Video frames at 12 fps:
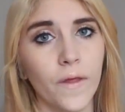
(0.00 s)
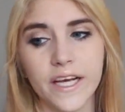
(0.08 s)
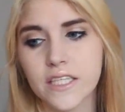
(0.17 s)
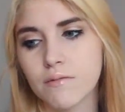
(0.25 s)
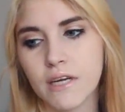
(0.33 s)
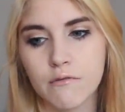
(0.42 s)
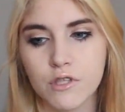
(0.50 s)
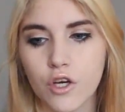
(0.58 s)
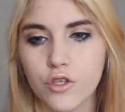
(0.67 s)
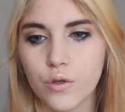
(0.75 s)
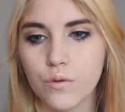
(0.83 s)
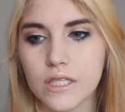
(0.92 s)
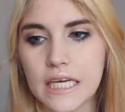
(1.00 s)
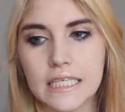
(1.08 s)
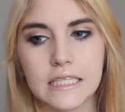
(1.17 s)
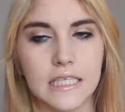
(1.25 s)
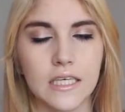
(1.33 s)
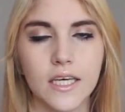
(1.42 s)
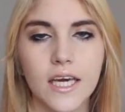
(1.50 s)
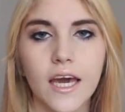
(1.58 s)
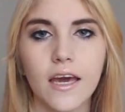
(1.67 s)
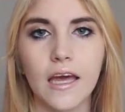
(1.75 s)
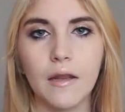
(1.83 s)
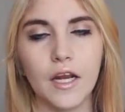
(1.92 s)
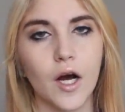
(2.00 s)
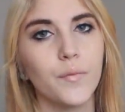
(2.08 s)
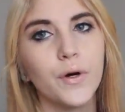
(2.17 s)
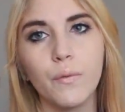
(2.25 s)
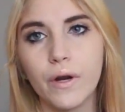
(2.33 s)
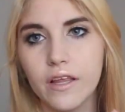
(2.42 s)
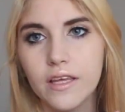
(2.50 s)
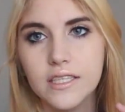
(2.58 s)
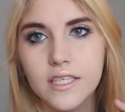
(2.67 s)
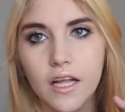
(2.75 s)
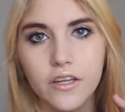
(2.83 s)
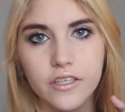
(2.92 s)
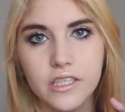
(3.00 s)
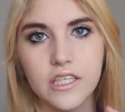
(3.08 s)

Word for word: Like, sometimes I'll use like Stila Kitten, and I'll put one of these colors